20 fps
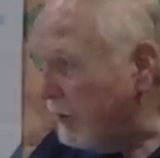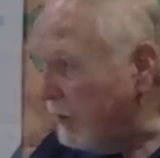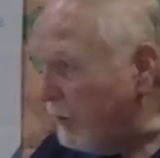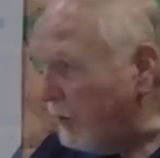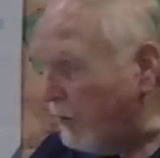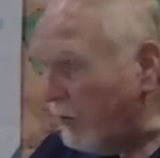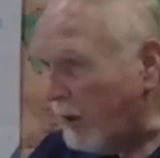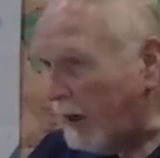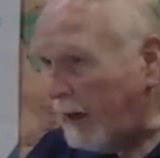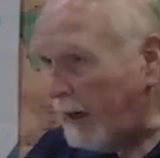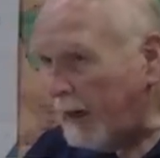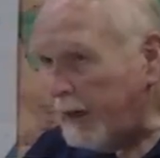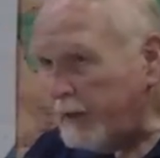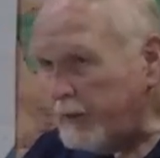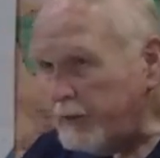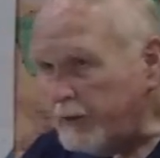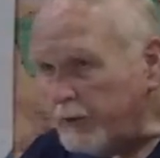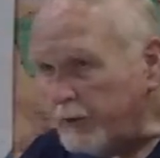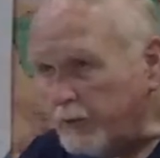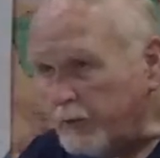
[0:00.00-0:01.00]
or I
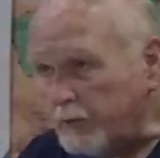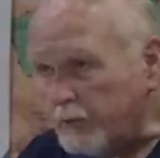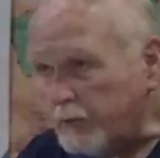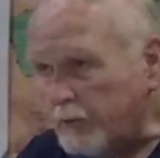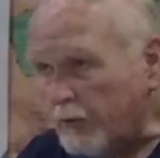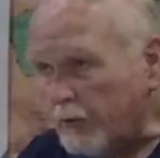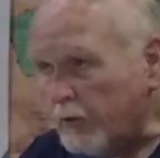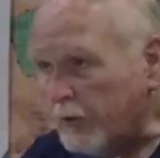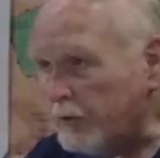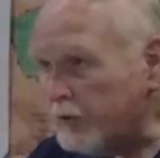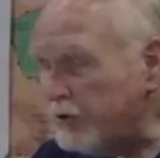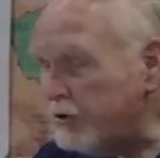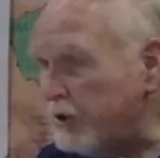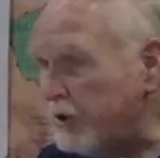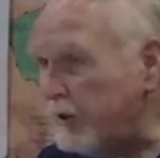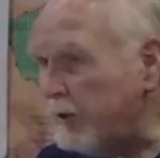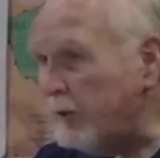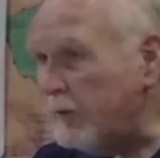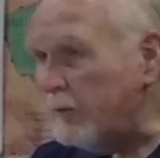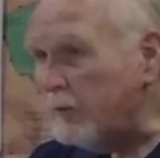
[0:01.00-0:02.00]
do, or
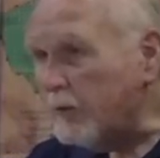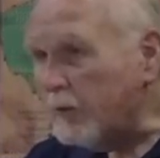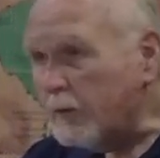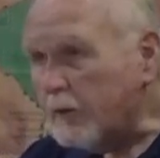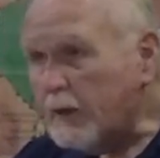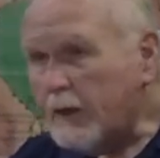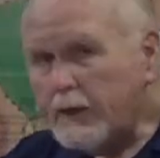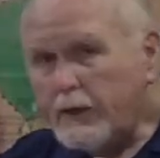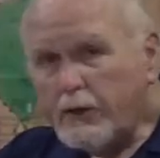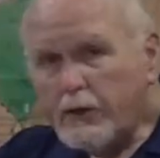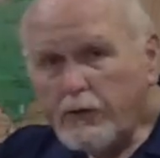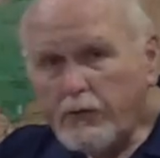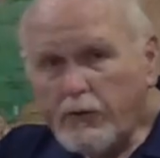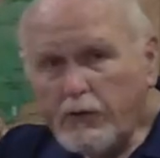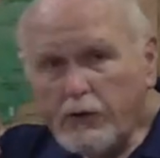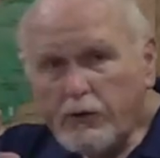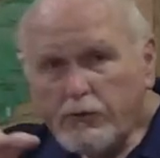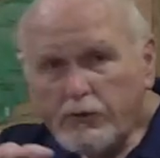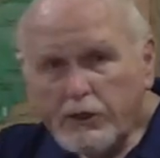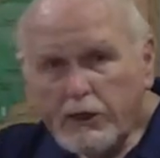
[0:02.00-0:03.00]
Jim, or any of
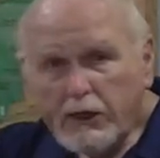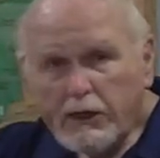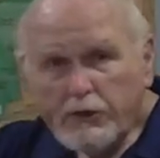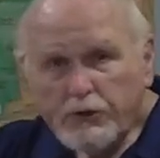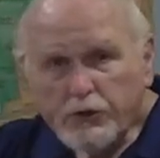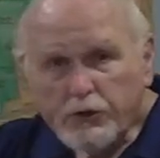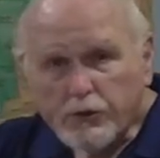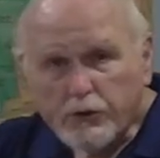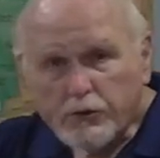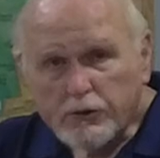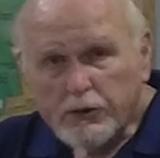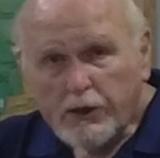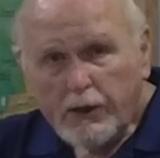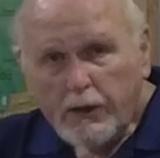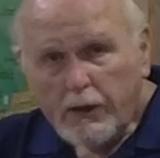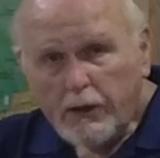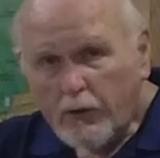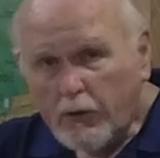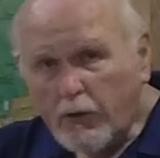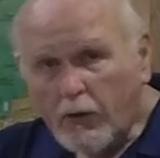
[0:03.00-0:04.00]
you teachers,
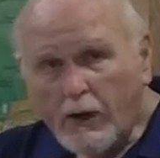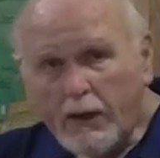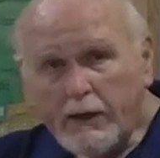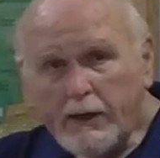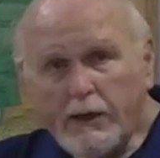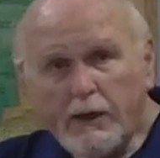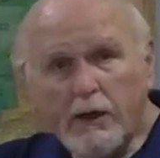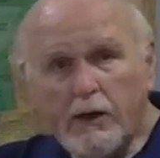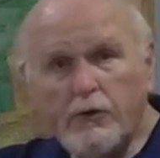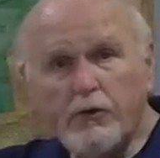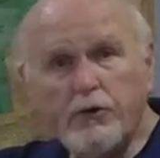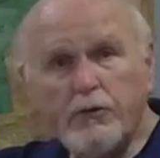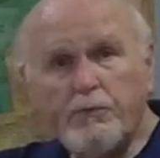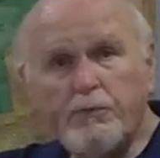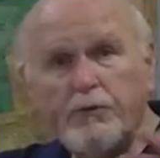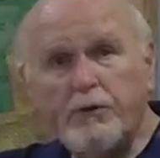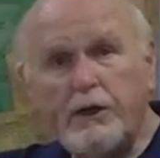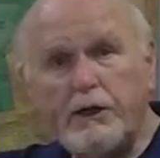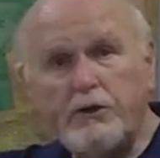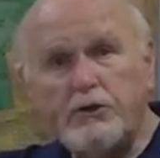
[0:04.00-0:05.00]
or any
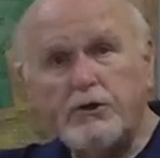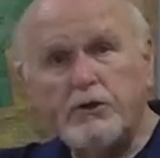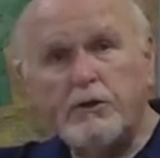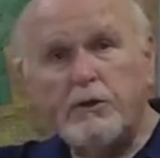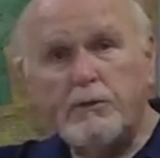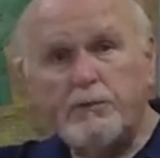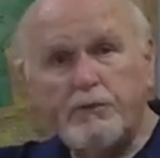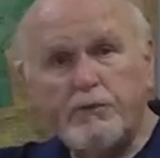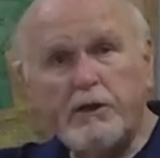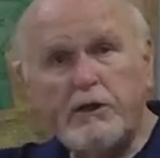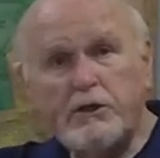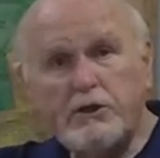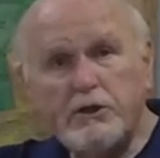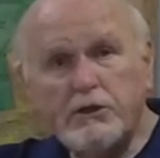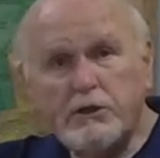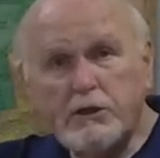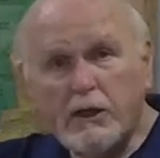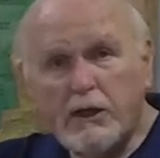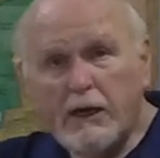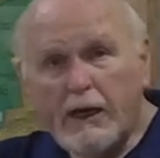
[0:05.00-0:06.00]
other preacher that
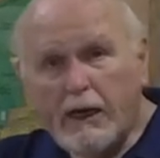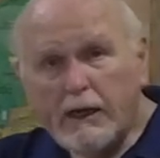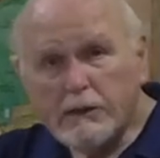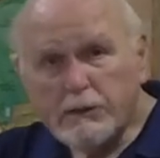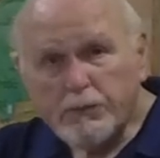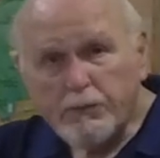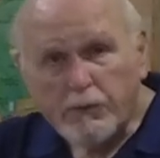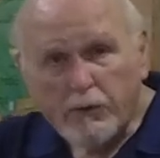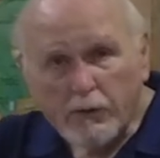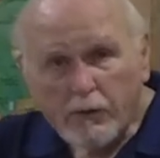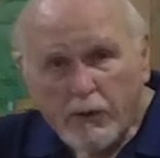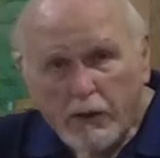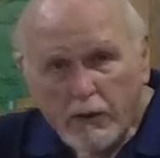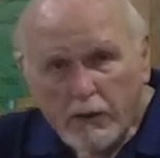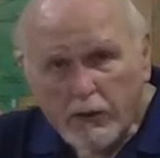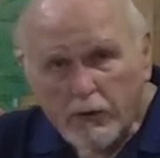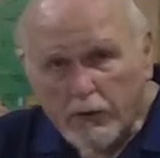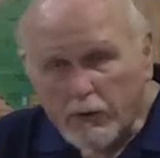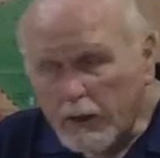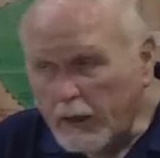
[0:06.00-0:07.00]
preaches the gospel,
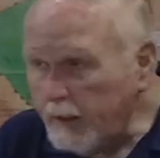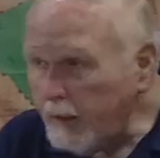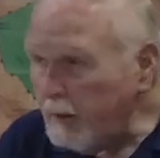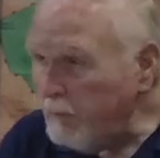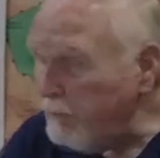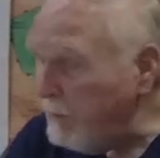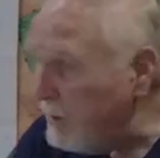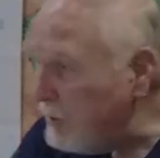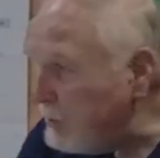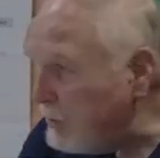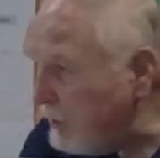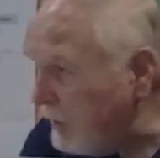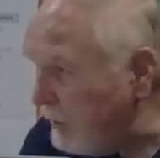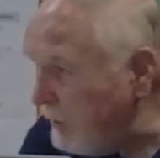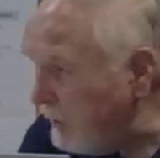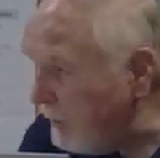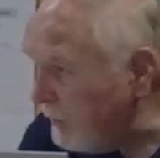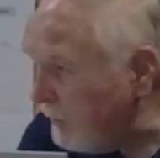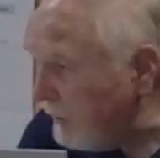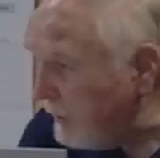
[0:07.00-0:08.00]
or any
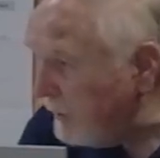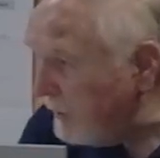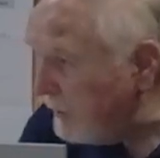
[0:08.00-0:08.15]
missionary